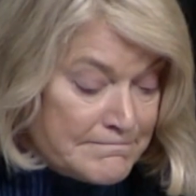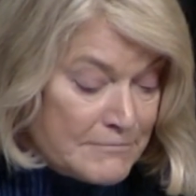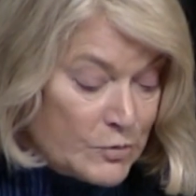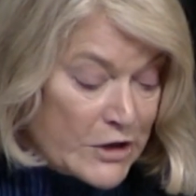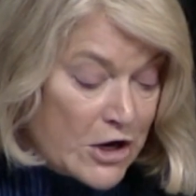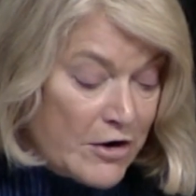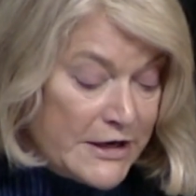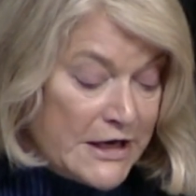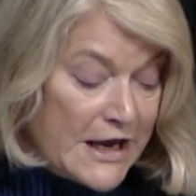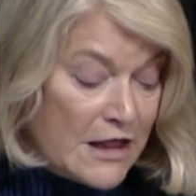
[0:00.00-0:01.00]

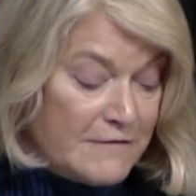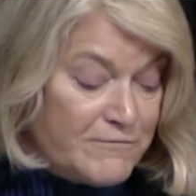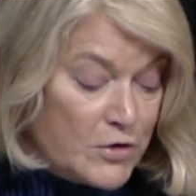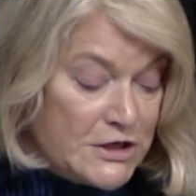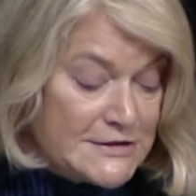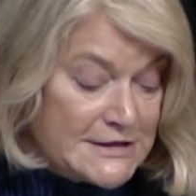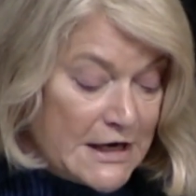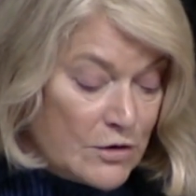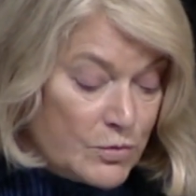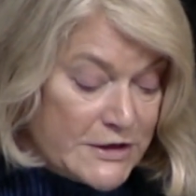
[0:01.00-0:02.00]
Regarding California's
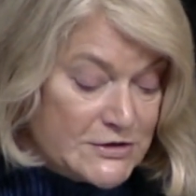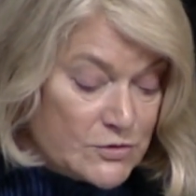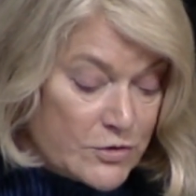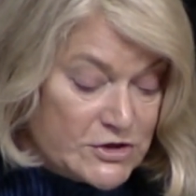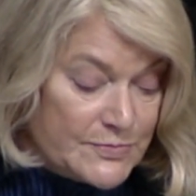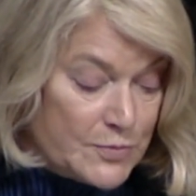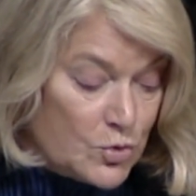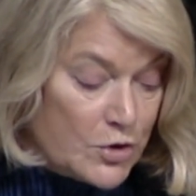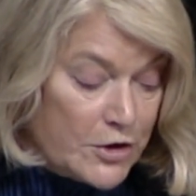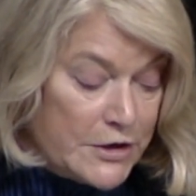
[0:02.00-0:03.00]
Air Resource
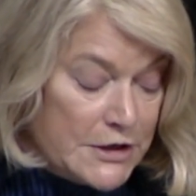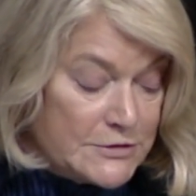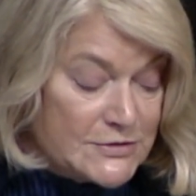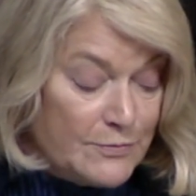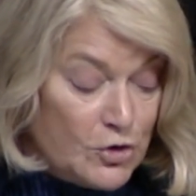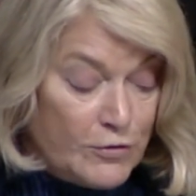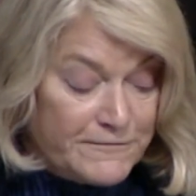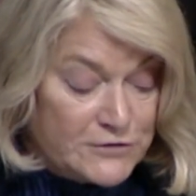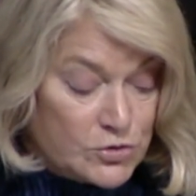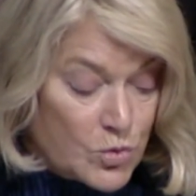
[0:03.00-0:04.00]
Board's
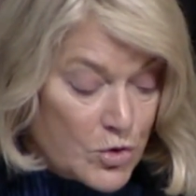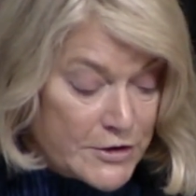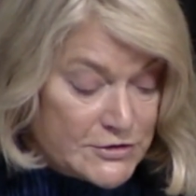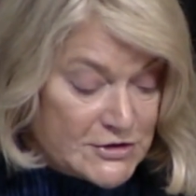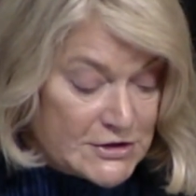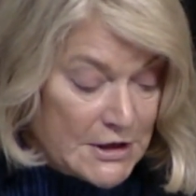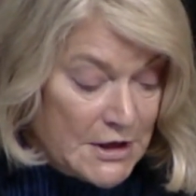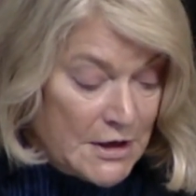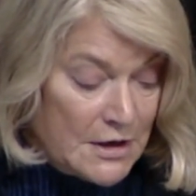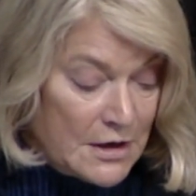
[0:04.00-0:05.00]
move towards
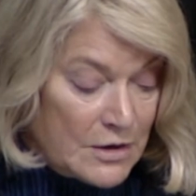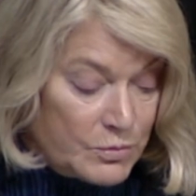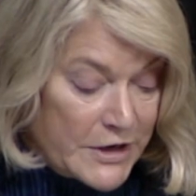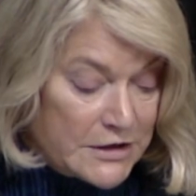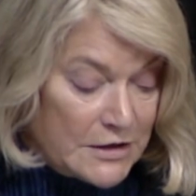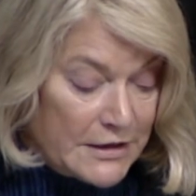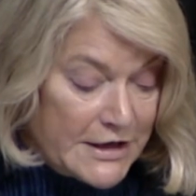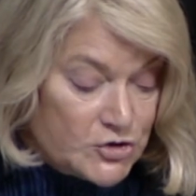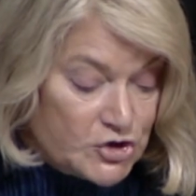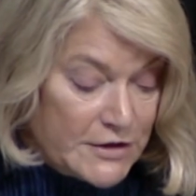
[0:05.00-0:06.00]
a
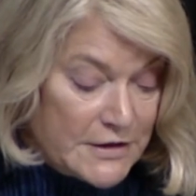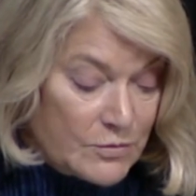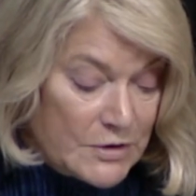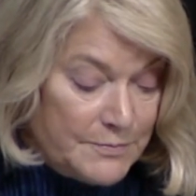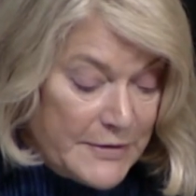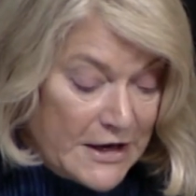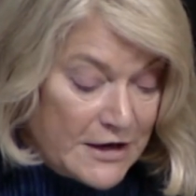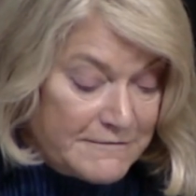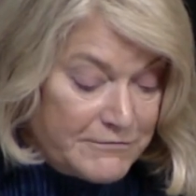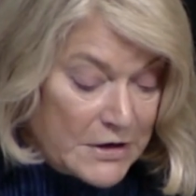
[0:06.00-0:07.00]
regulation that would
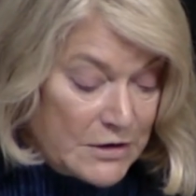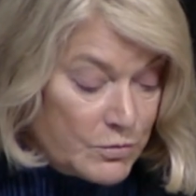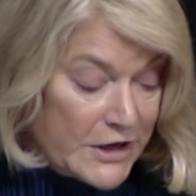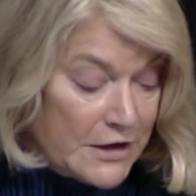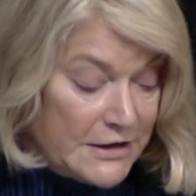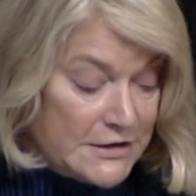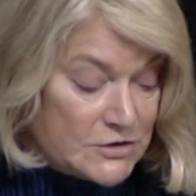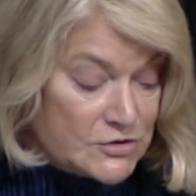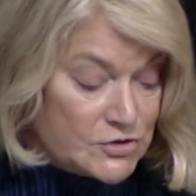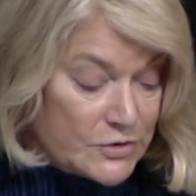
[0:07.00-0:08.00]
ban freight rail
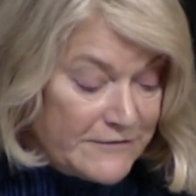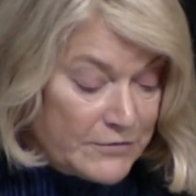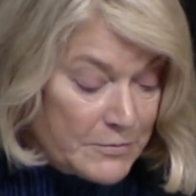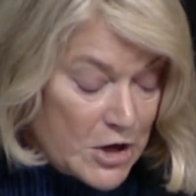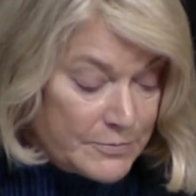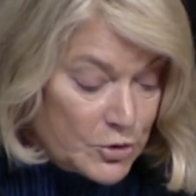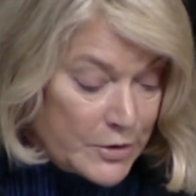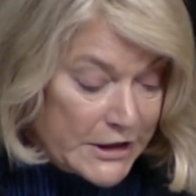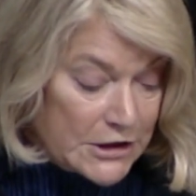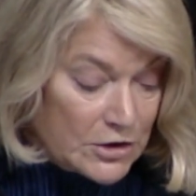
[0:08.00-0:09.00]
industry from
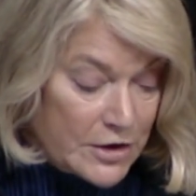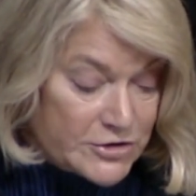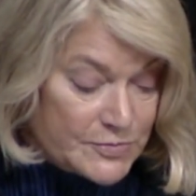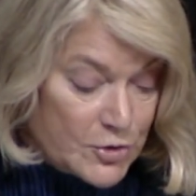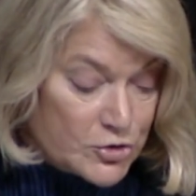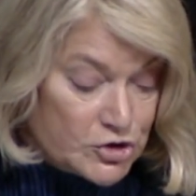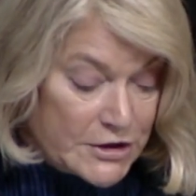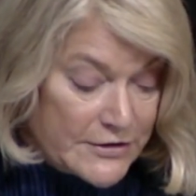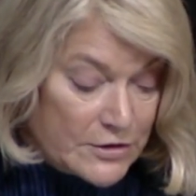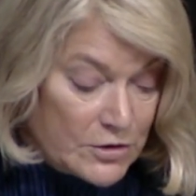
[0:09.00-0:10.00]
operating a large portion
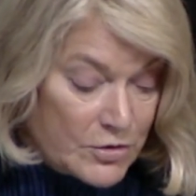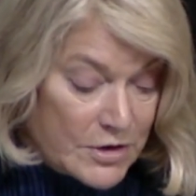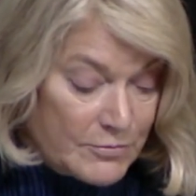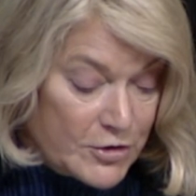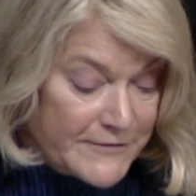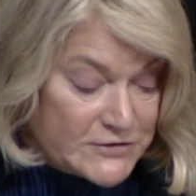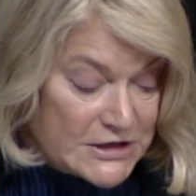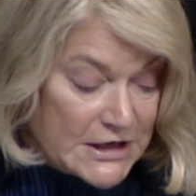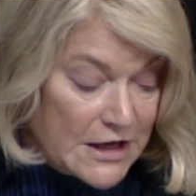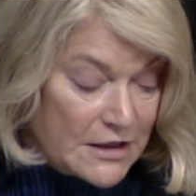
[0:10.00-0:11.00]
of their locomotives
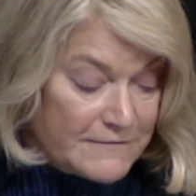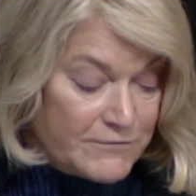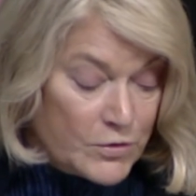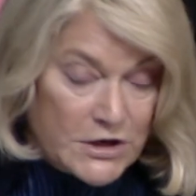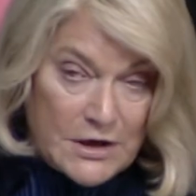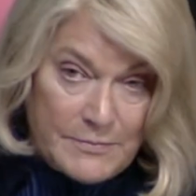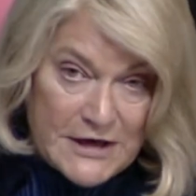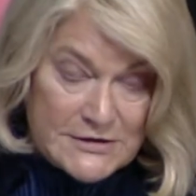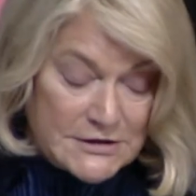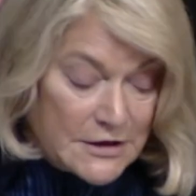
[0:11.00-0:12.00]
in California
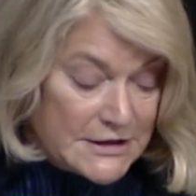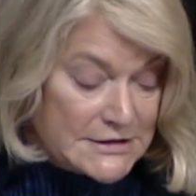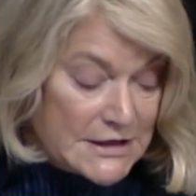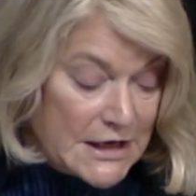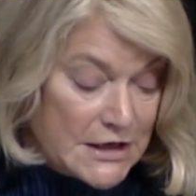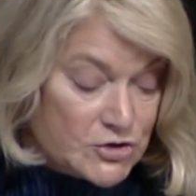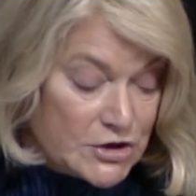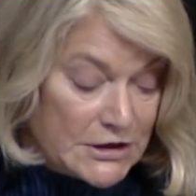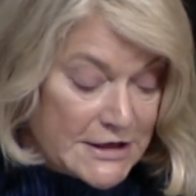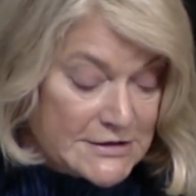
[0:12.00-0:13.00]
based on its age
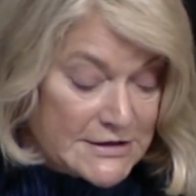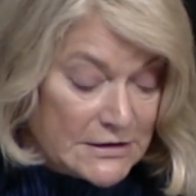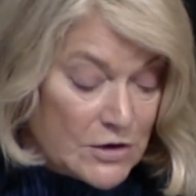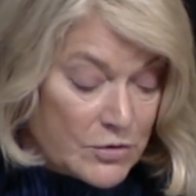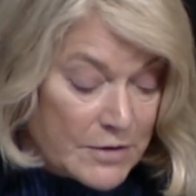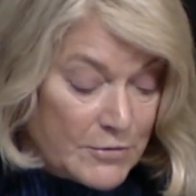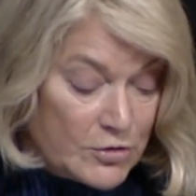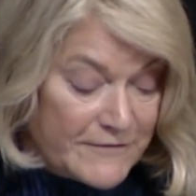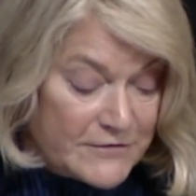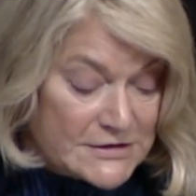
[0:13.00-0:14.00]
unless the
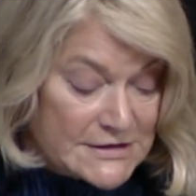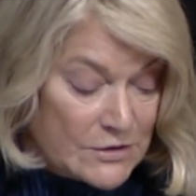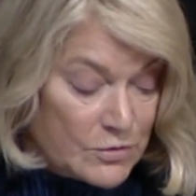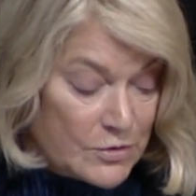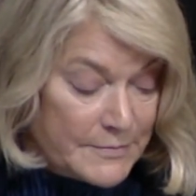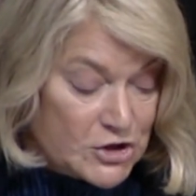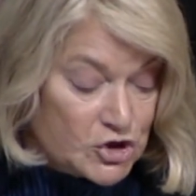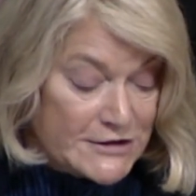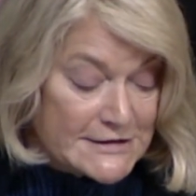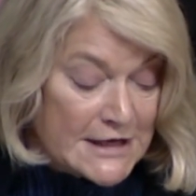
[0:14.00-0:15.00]
locomotive is zero
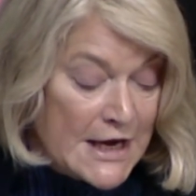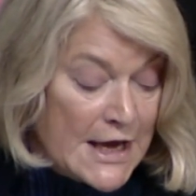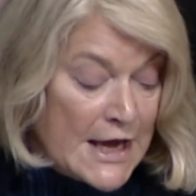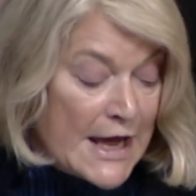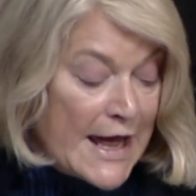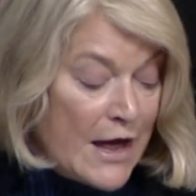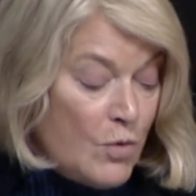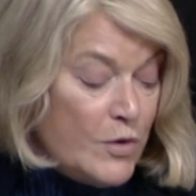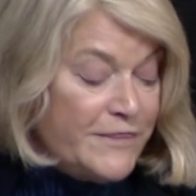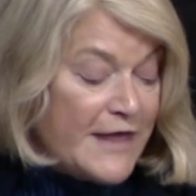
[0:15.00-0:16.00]
emissions, how
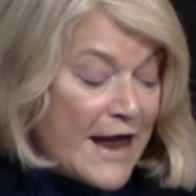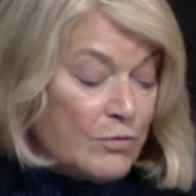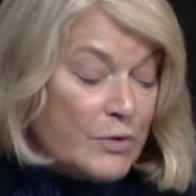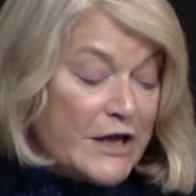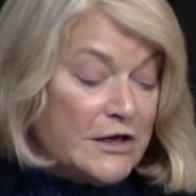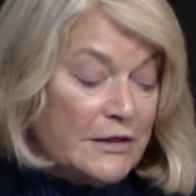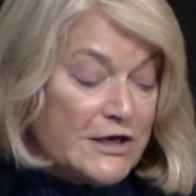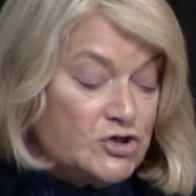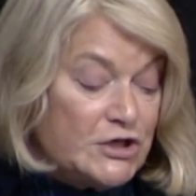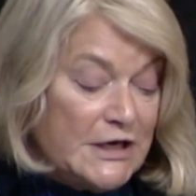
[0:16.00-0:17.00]
would that
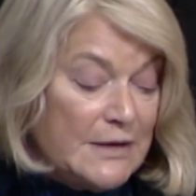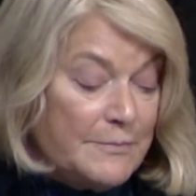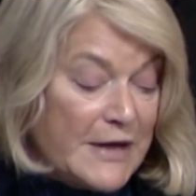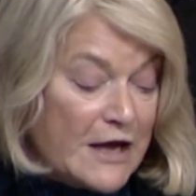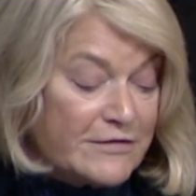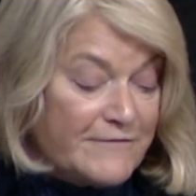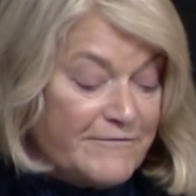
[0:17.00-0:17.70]
regulation impact the